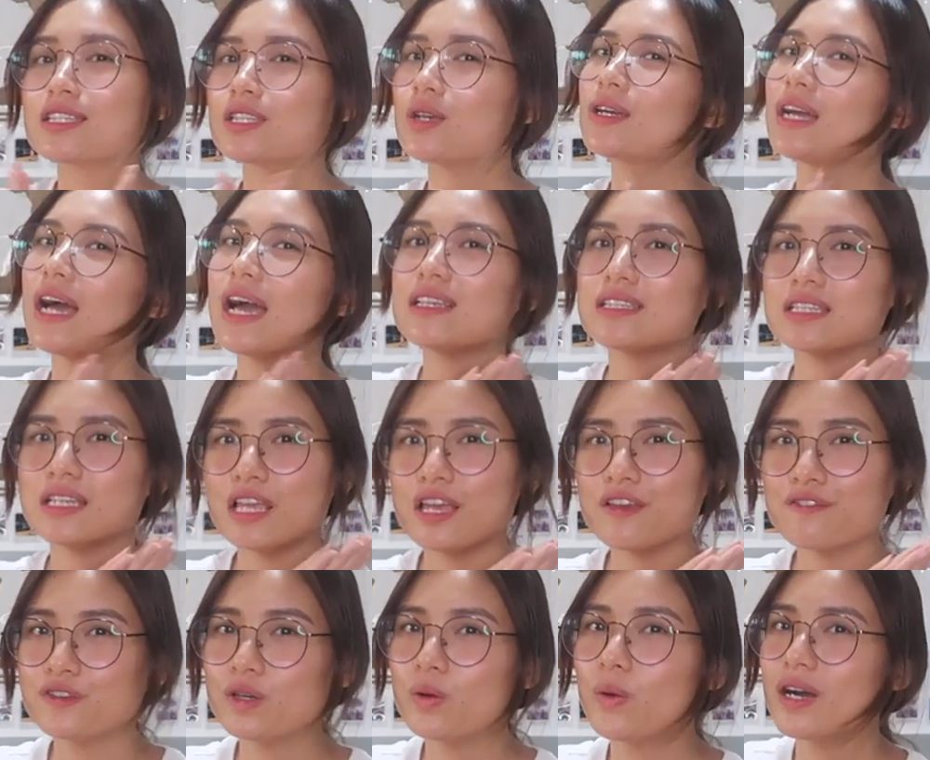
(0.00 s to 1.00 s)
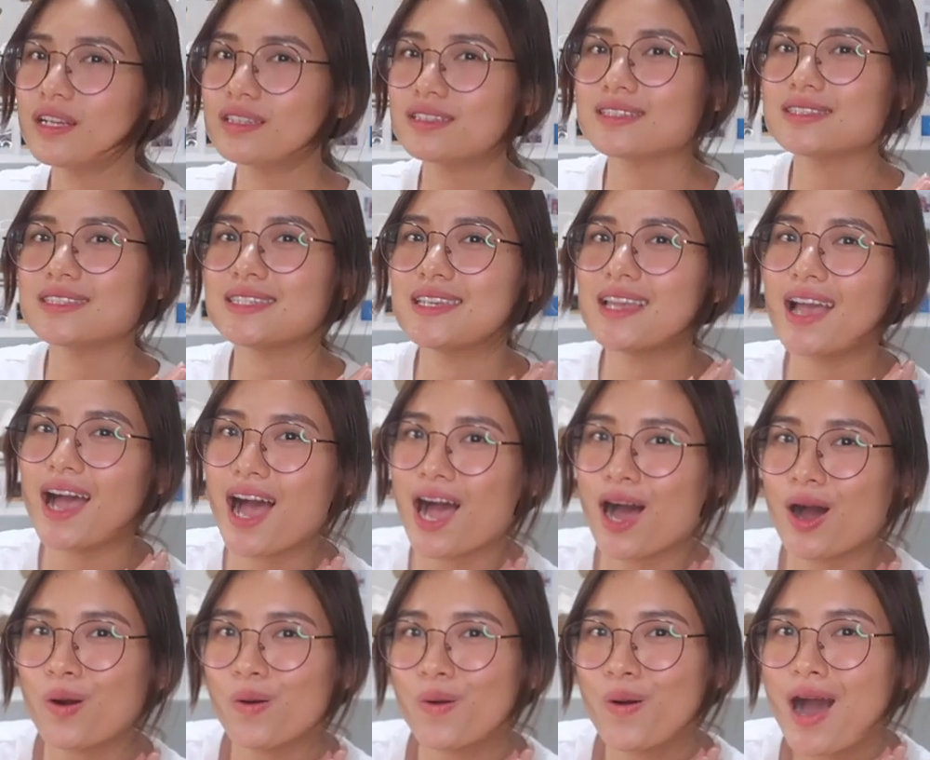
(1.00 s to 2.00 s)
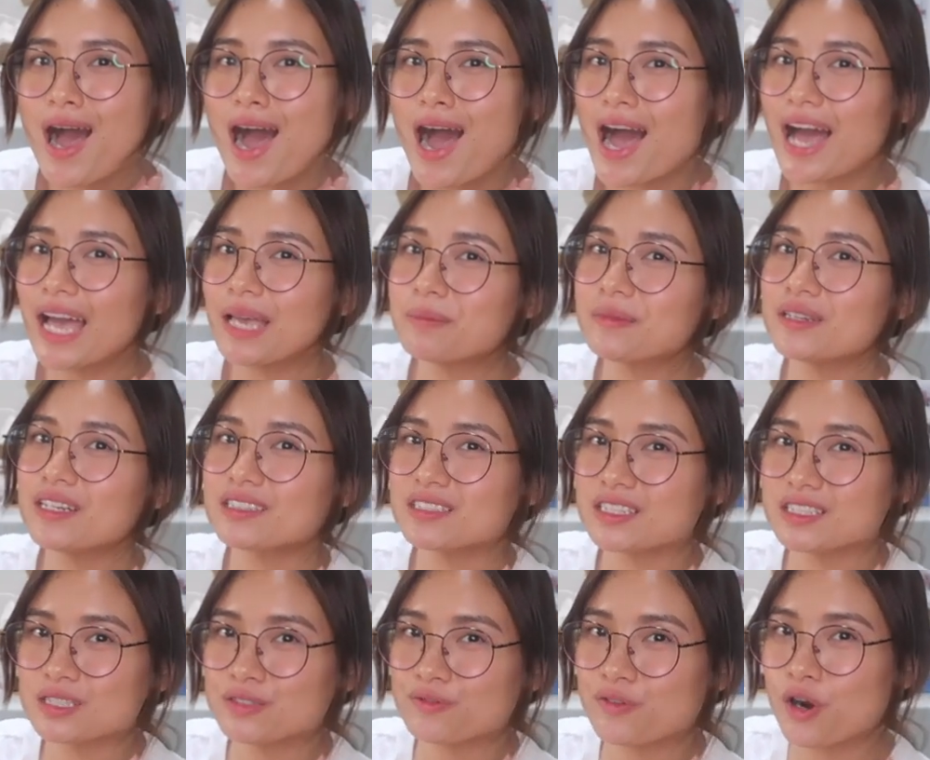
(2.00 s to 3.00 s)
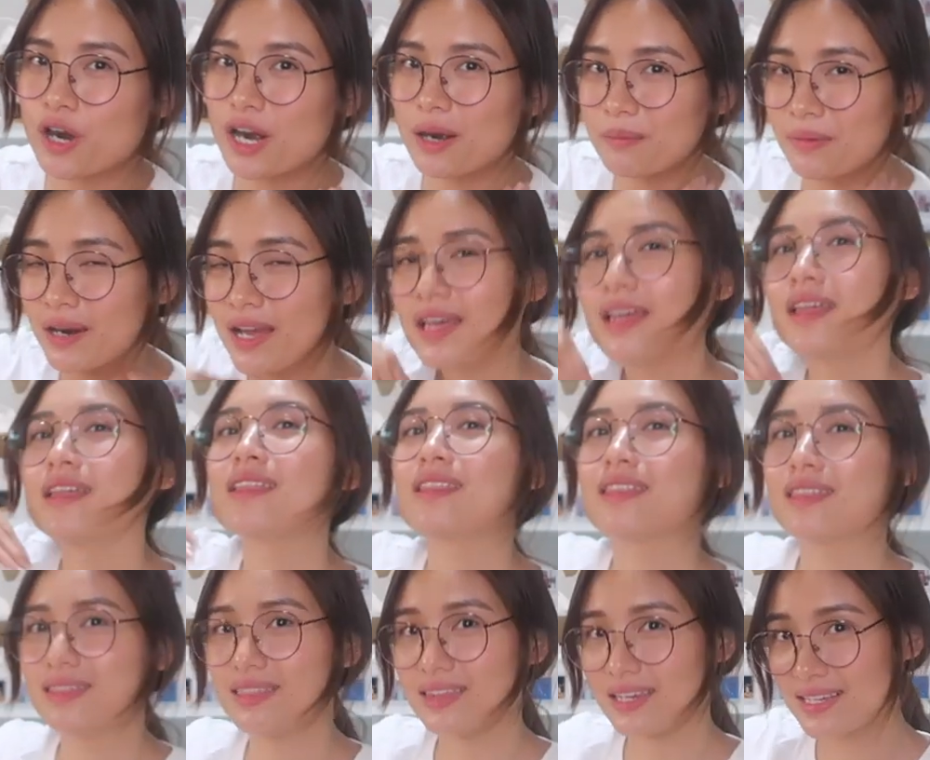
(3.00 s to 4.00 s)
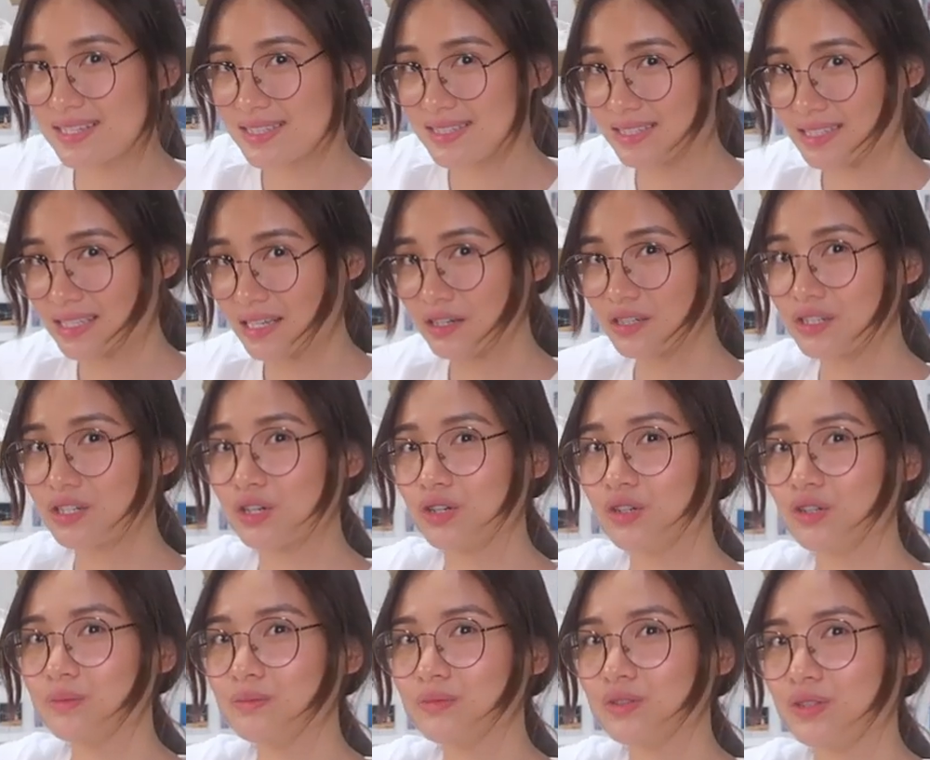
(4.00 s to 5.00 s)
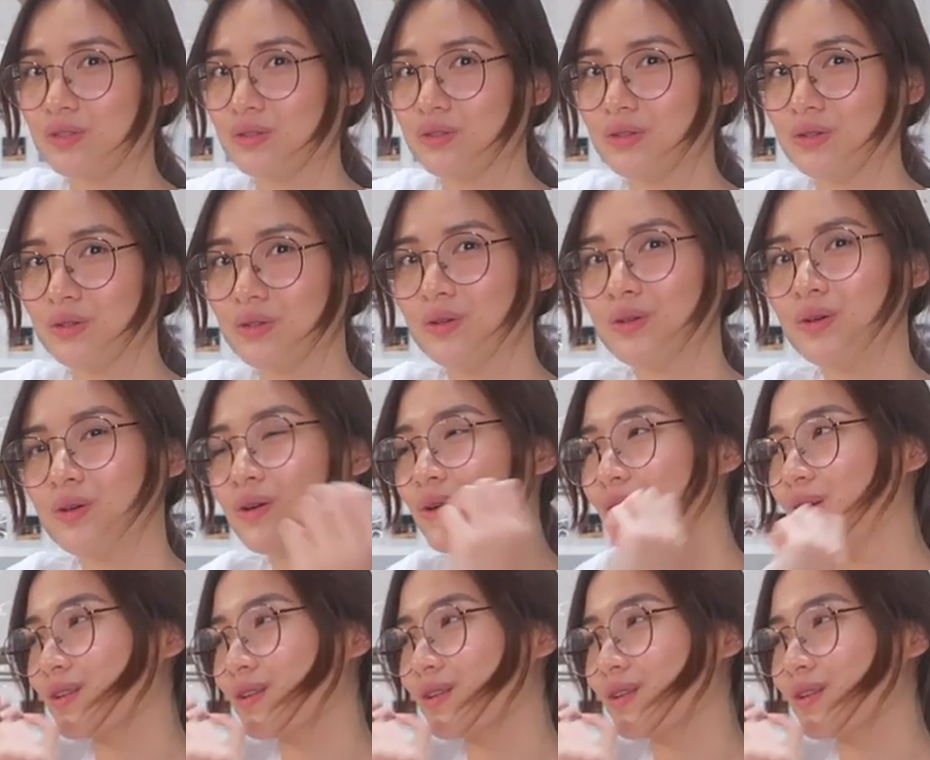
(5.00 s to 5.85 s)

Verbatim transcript: So guys, if you want to see how I'm going to transform this room to